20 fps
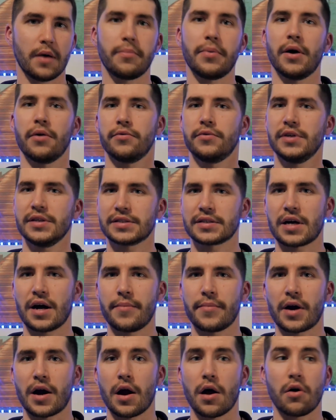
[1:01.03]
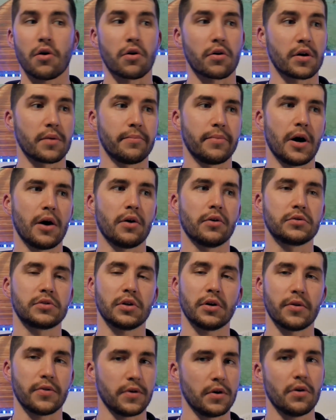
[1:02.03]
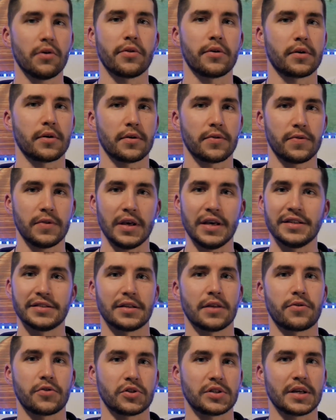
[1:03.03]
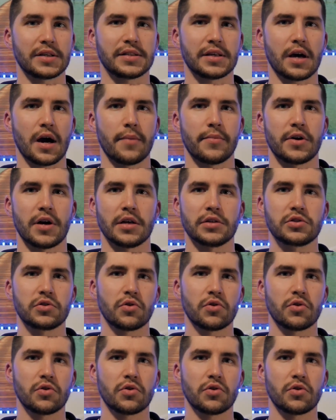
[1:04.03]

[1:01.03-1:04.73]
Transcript: about this camera or about the other Insta360 camera,